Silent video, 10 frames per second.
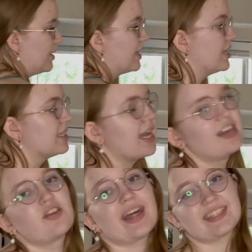because I
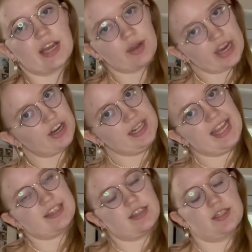know that's how Erin
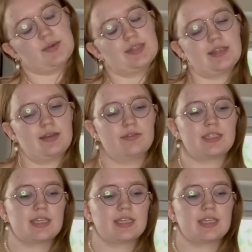likes her swimsuits.